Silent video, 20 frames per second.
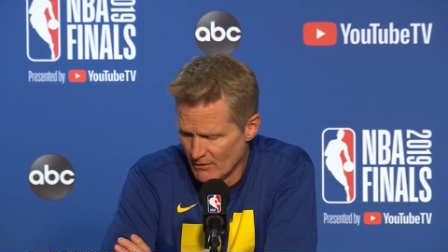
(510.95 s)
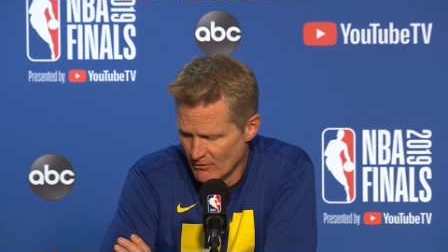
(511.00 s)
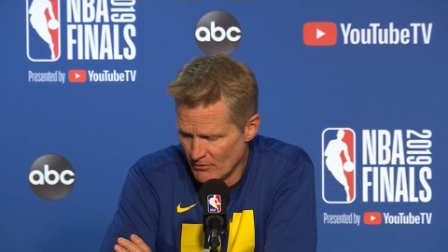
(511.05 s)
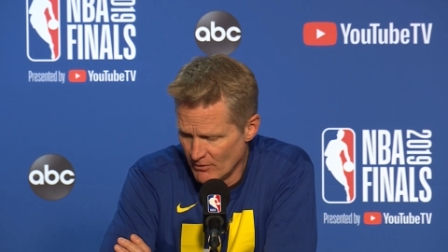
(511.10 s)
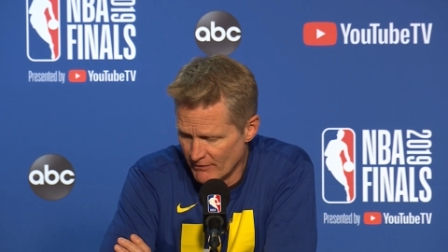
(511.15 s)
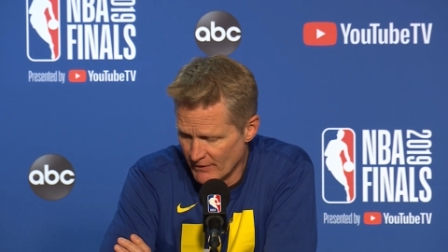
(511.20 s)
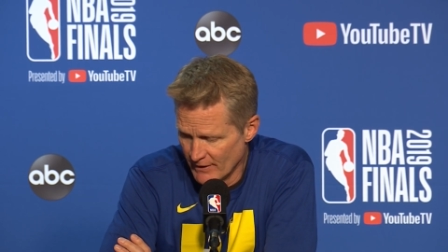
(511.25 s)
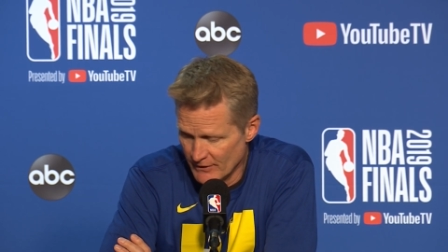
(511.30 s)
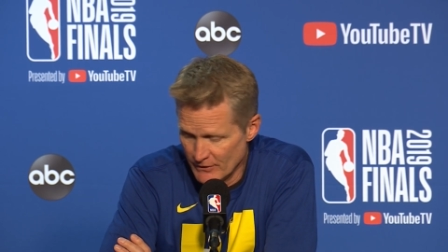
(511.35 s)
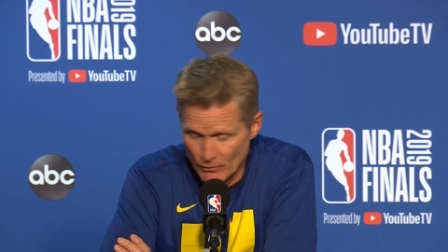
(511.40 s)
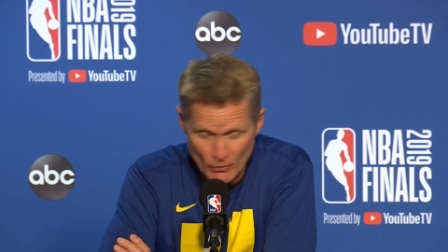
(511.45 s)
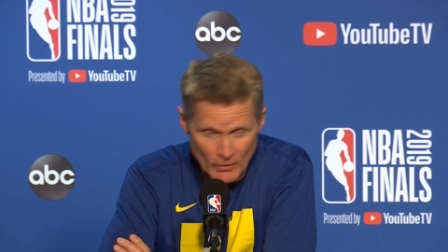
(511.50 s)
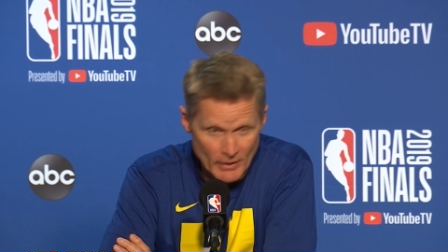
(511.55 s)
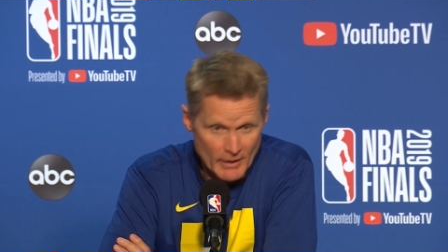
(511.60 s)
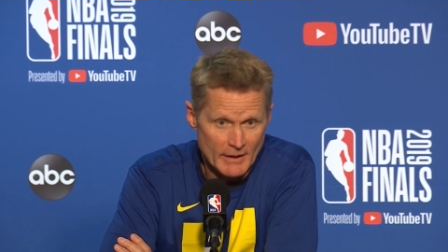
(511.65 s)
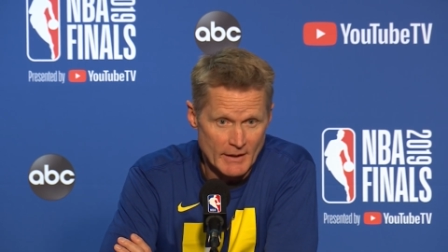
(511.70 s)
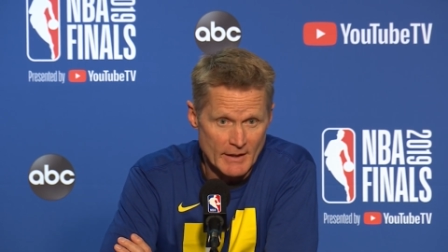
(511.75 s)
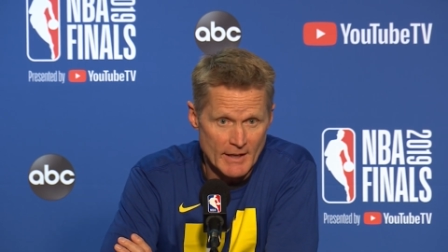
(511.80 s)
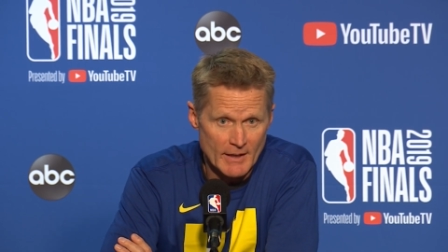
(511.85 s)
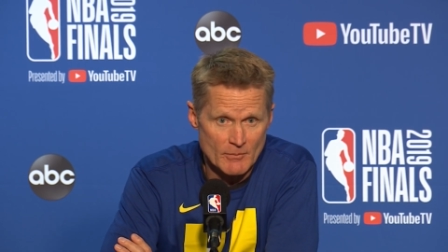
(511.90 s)
We've had to win
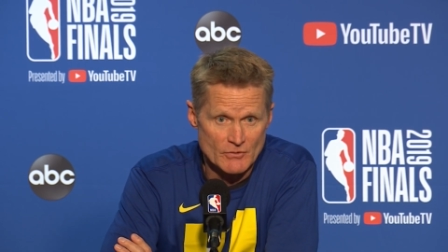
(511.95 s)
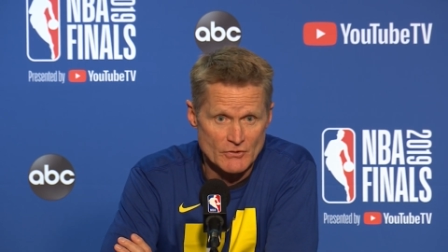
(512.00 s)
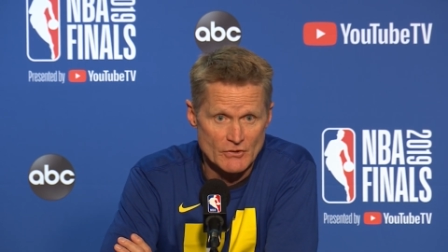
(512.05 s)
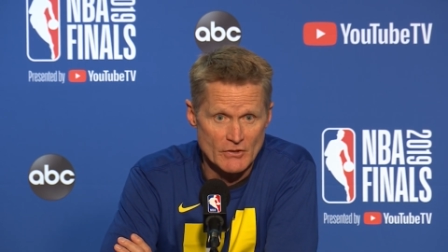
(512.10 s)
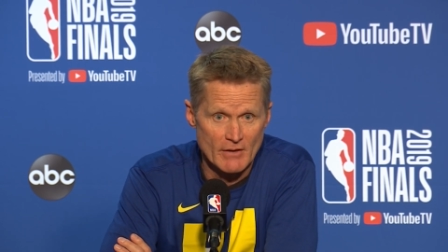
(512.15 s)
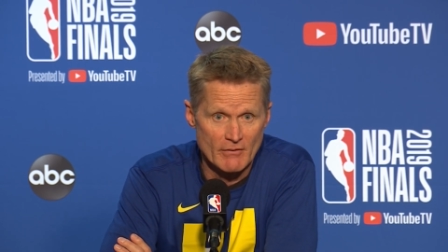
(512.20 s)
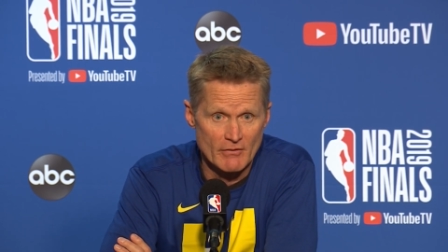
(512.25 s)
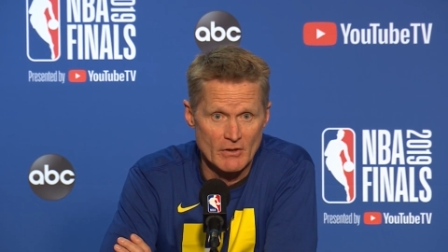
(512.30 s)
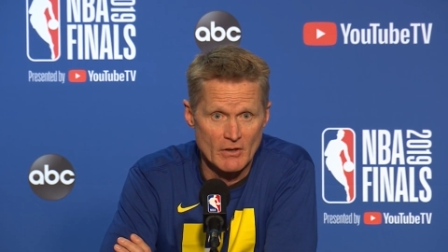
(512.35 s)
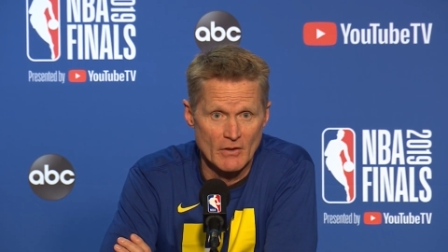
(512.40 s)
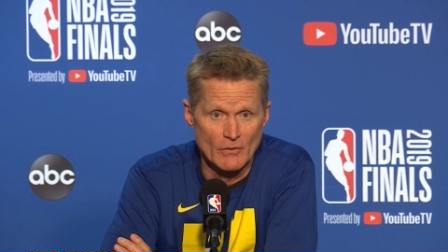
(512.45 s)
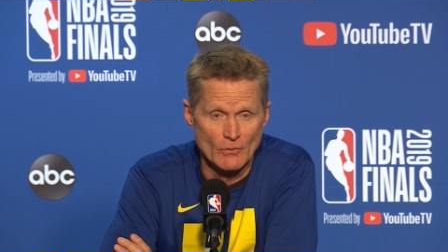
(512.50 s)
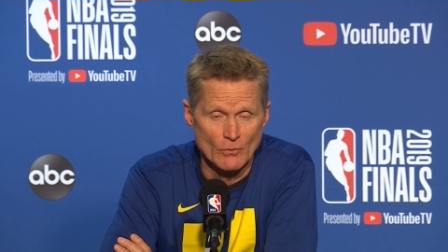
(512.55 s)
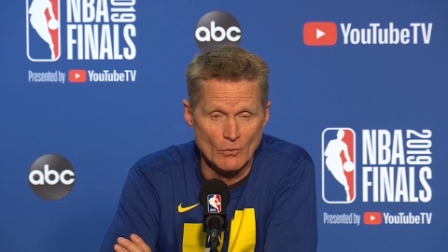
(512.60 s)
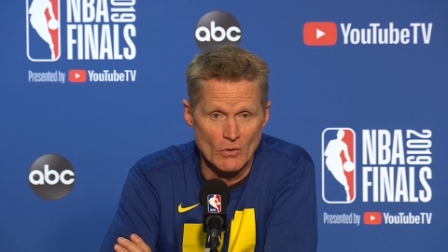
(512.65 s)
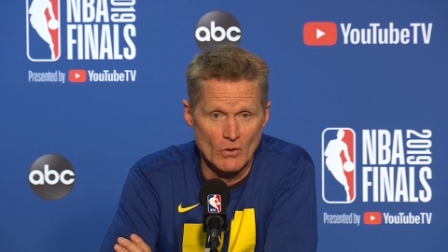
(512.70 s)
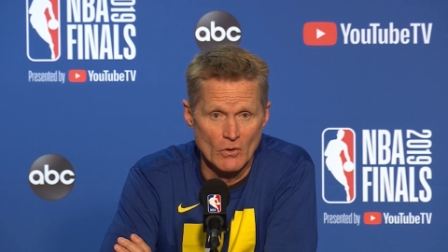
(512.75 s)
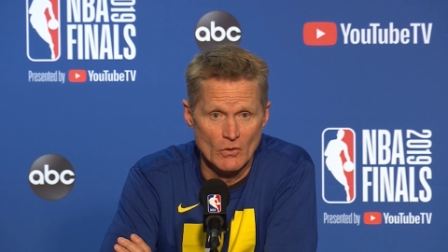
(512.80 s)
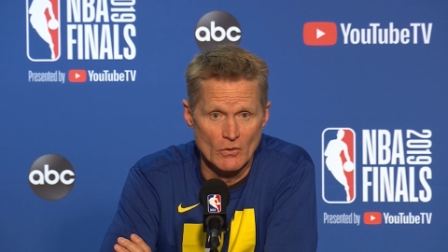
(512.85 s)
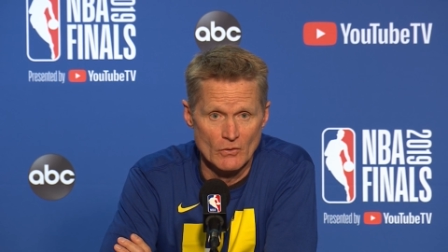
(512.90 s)
a game seven on the
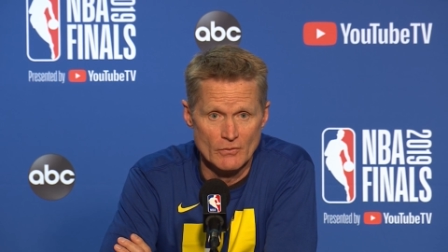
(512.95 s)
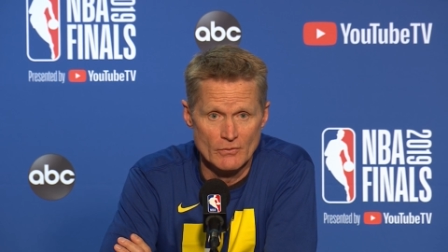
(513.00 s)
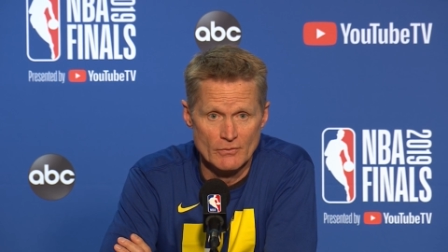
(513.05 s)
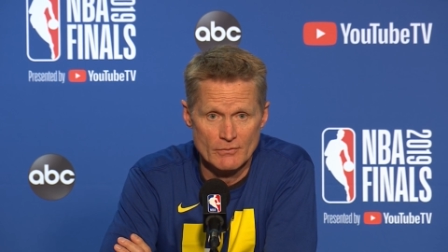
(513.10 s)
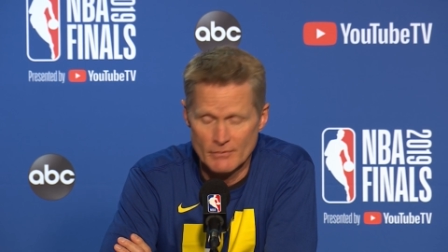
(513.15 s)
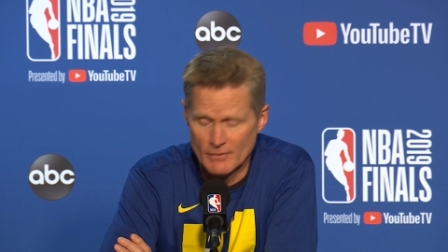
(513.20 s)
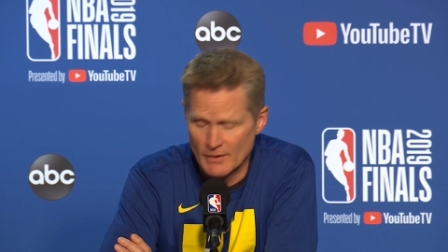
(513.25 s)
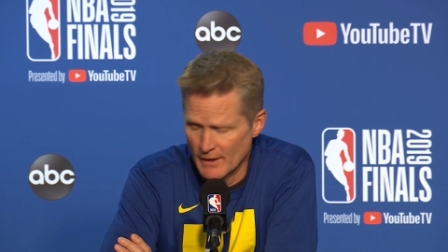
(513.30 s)
road.